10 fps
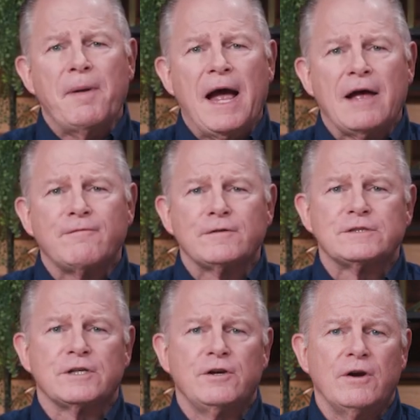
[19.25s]
path for
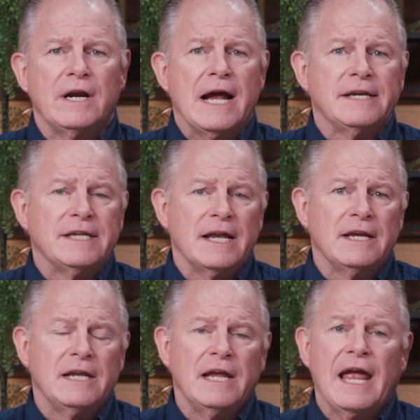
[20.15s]
security,
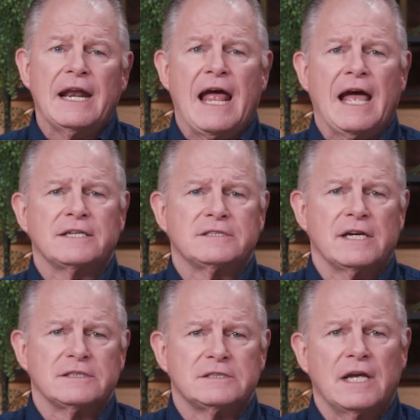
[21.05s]
identity, and
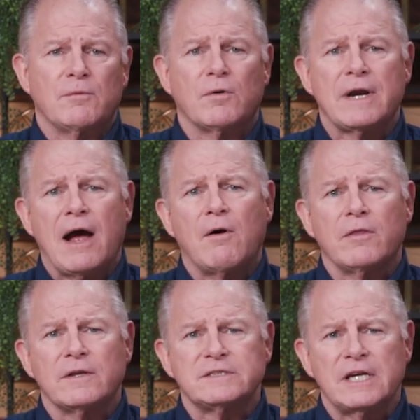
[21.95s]
access, and we're now
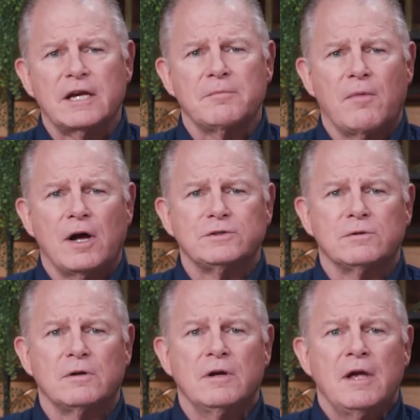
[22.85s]
on the second
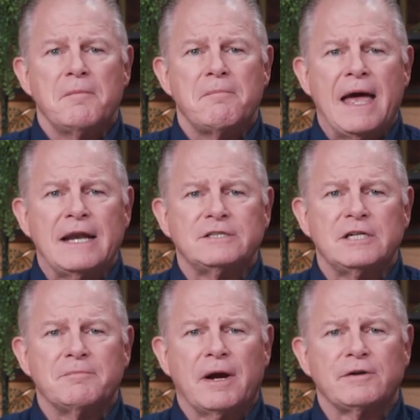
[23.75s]
module,
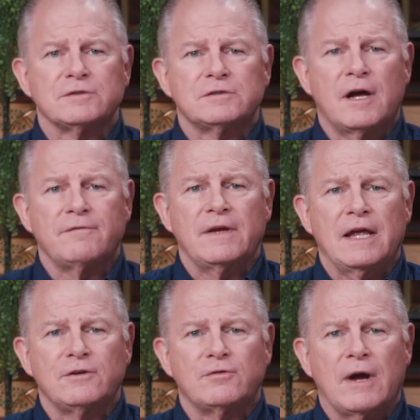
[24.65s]
Managing Microsoft
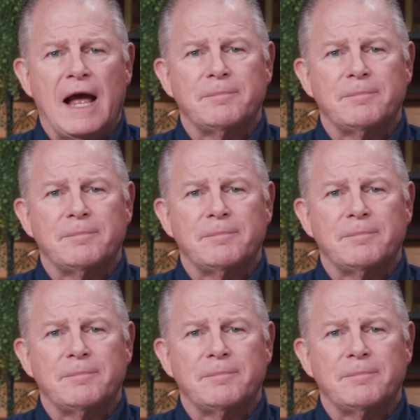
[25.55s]
Entra